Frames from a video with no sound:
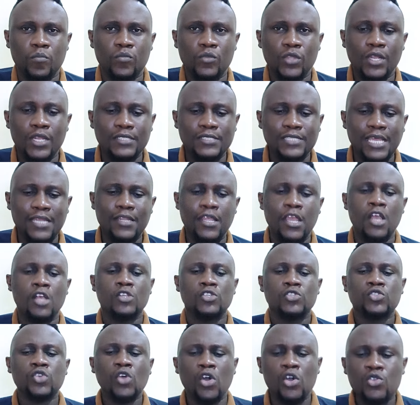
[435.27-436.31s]
Understand?
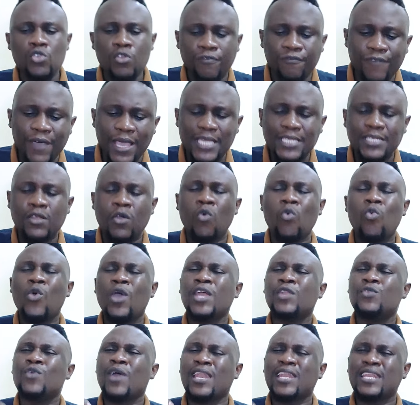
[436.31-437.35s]
So you find
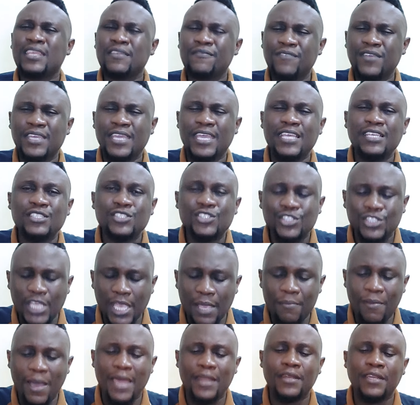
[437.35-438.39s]
when you are living in
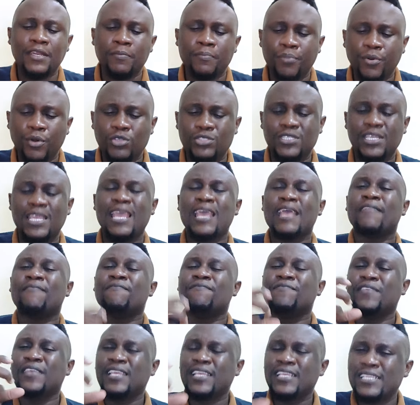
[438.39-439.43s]
shame and reproach,
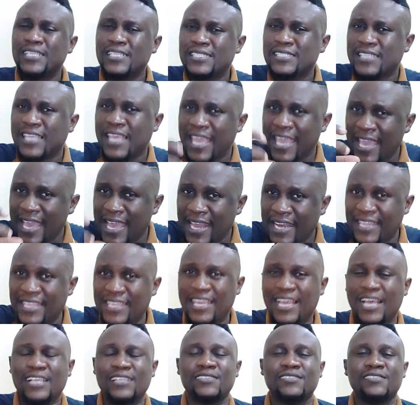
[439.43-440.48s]
these
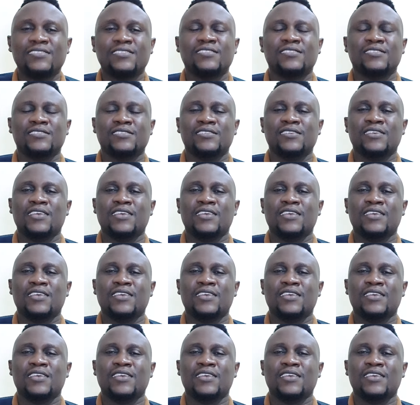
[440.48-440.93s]
areas